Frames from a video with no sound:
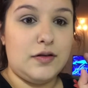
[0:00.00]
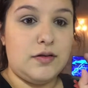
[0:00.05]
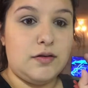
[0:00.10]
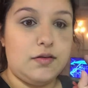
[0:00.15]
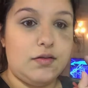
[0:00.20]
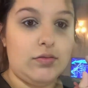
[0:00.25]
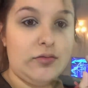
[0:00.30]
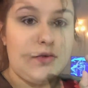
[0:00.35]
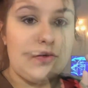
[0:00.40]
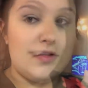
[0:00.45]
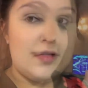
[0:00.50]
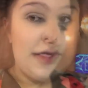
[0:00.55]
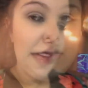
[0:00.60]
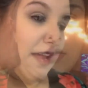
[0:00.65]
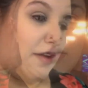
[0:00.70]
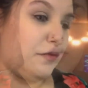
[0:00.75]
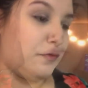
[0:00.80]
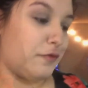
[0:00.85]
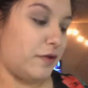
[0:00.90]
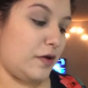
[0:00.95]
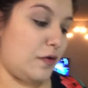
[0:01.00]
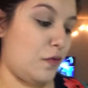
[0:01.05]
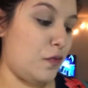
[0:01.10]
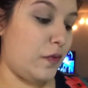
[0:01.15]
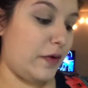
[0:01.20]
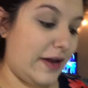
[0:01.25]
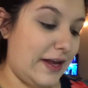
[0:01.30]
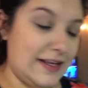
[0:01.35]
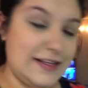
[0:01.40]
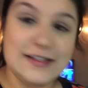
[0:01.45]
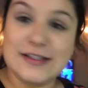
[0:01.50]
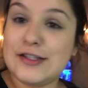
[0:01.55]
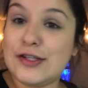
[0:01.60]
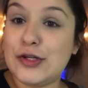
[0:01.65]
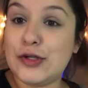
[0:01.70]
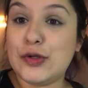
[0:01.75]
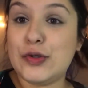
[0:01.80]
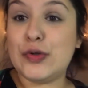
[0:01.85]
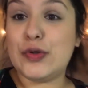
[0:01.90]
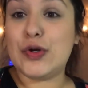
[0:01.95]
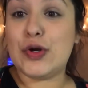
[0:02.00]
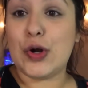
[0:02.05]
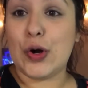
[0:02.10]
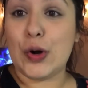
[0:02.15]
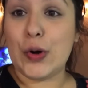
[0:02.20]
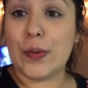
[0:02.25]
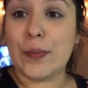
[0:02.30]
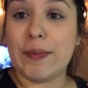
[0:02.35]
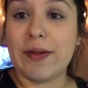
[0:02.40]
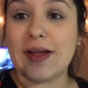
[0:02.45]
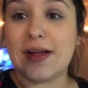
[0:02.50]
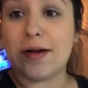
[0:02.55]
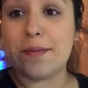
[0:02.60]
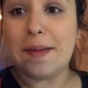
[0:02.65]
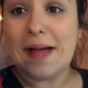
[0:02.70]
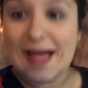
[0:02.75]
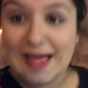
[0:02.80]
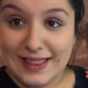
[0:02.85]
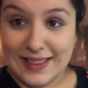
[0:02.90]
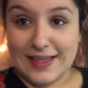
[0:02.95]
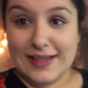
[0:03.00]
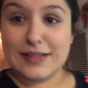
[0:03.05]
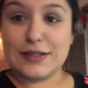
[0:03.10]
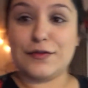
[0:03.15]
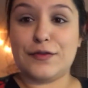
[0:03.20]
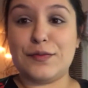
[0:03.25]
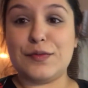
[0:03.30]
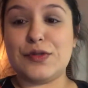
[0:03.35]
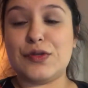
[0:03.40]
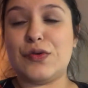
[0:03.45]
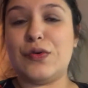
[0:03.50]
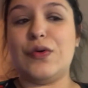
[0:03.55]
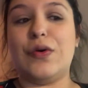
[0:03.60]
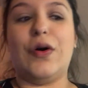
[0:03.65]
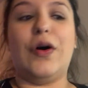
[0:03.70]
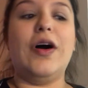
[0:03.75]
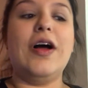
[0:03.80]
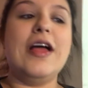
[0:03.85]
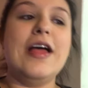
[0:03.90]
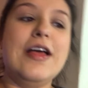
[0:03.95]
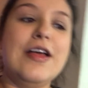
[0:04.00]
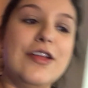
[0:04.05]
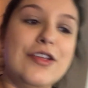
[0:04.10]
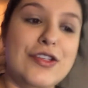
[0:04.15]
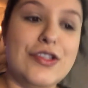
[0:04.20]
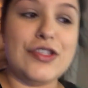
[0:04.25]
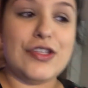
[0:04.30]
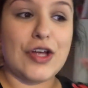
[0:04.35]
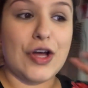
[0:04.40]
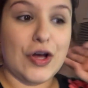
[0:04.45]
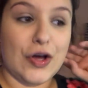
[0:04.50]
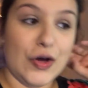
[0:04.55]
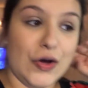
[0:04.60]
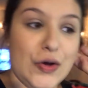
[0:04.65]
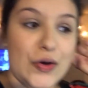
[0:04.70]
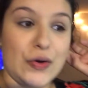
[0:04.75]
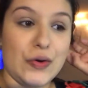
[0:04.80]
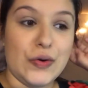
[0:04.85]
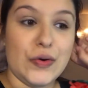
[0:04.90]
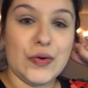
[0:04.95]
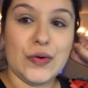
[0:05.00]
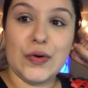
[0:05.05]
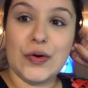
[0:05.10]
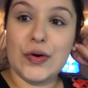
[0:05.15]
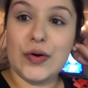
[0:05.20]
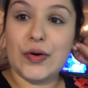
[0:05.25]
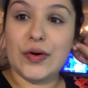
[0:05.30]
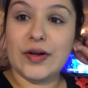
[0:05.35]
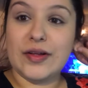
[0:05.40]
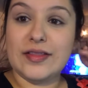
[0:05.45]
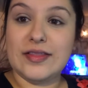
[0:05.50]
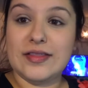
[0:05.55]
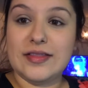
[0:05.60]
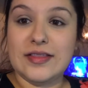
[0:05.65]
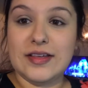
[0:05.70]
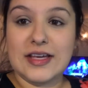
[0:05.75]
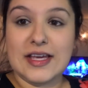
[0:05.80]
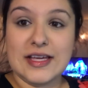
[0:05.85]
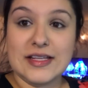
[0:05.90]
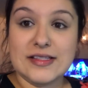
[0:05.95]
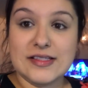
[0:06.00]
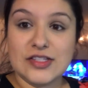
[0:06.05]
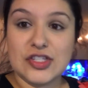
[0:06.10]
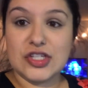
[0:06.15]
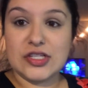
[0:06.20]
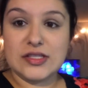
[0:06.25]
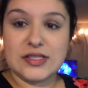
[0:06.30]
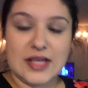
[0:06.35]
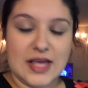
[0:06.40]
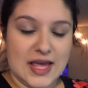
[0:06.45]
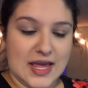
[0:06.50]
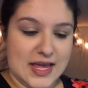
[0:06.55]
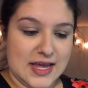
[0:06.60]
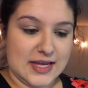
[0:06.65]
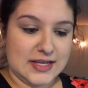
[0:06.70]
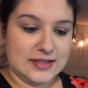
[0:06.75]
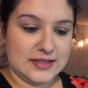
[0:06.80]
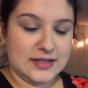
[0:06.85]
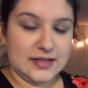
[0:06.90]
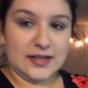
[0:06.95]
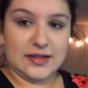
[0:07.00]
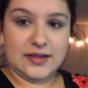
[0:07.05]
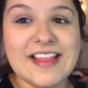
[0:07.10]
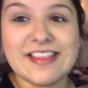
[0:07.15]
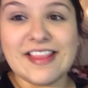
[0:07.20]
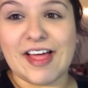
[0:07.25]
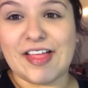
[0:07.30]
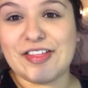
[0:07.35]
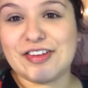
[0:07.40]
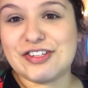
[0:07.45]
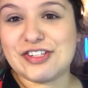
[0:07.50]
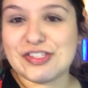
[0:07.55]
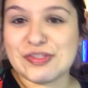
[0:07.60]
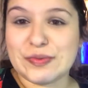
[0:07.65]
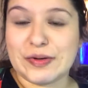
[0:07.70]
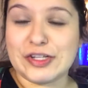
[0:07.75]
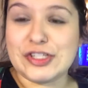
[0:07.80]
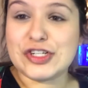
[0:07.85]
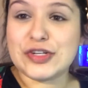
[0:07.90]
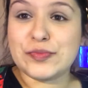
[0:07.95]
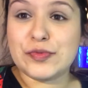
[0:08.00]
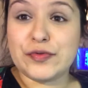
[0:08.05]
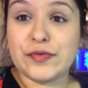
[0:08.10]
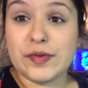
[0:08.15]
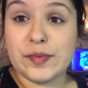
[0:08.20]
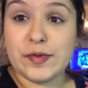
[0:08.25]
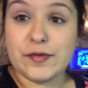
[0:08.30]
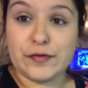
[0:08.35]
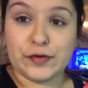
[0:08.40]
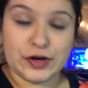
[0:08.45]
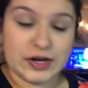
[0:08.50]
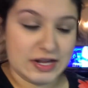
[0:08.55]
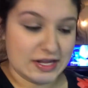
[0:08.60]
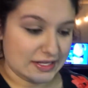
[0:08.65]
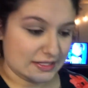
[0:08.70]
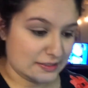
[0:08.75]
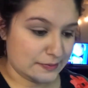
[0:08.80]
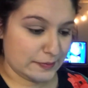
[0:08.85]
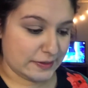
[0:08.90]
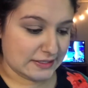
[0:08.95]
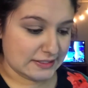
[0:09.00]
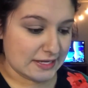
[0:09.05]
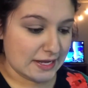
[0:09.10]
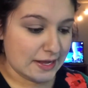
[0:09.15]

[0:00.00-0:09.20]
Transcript: and then we went to go pick up Alex from school. So the kids just ate. Now they're just watching a movie before he gets picked